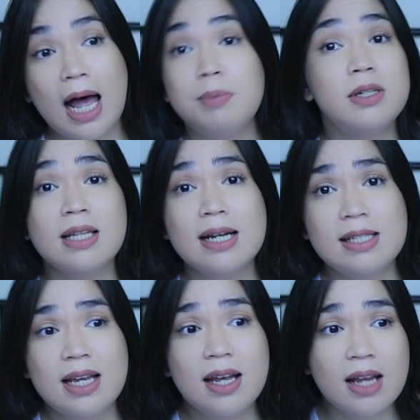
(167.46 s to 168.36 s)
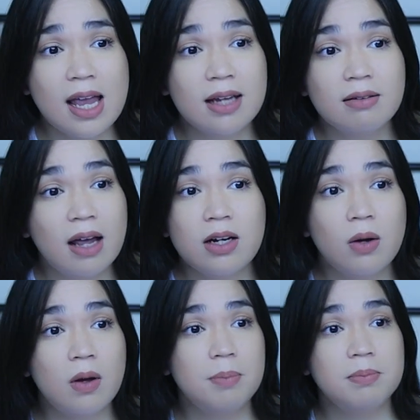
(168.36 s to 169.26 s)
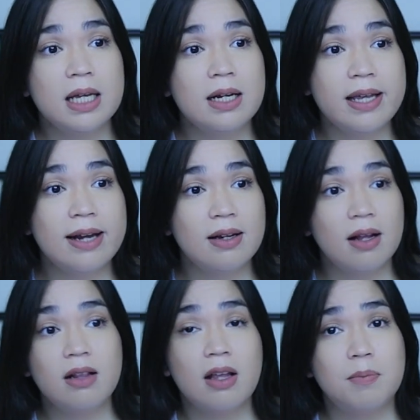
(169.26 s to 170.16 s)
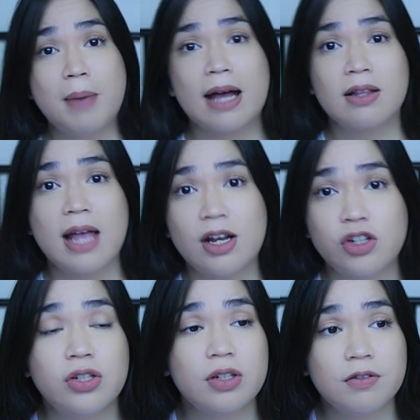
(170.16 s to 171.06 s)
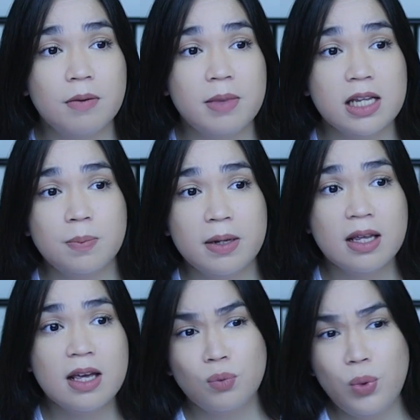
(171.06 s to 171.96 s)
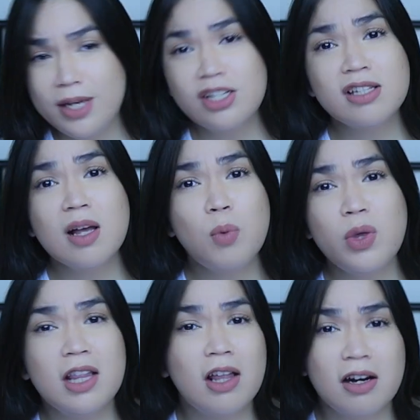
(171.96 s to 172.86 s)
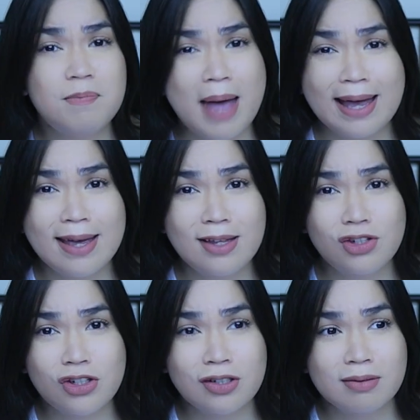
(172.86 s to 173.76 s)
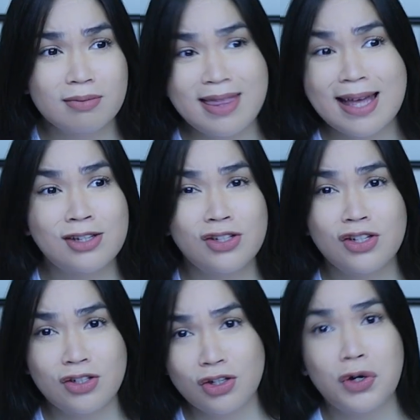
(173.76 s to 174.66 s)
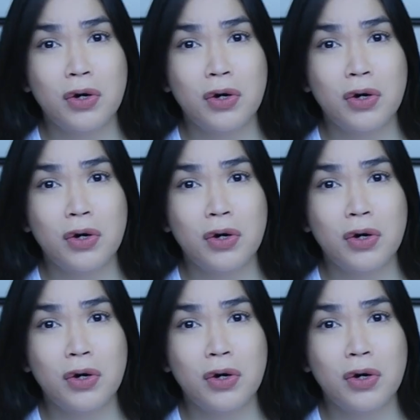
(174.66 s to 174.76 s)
I'm just gonna say it, and I know I'm gonna get a lot of backlash from this, but we just come with a lot of baggage, and that's just the